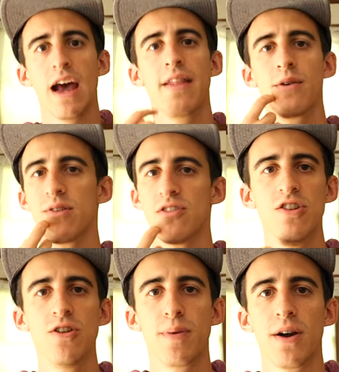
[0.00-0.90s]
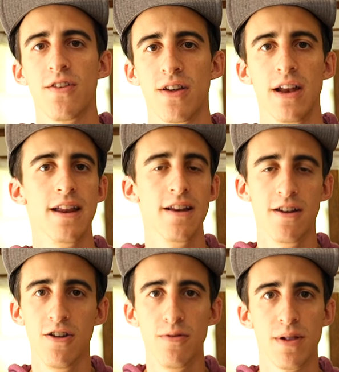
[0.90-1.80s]
and it was a new person in a
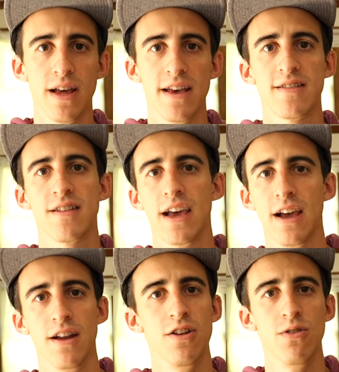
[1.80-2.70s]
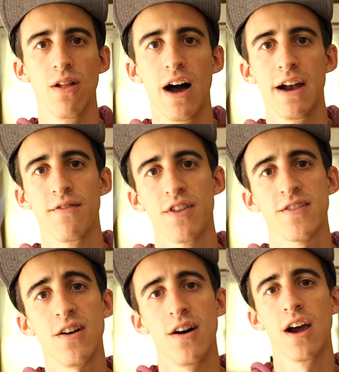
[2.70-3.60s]
new place singing a new line of the
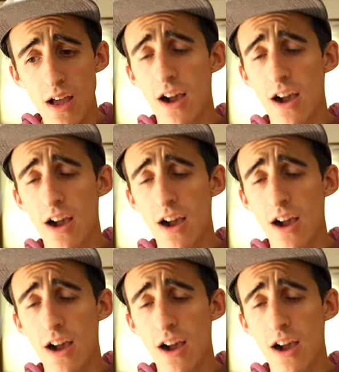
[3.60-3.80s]
song.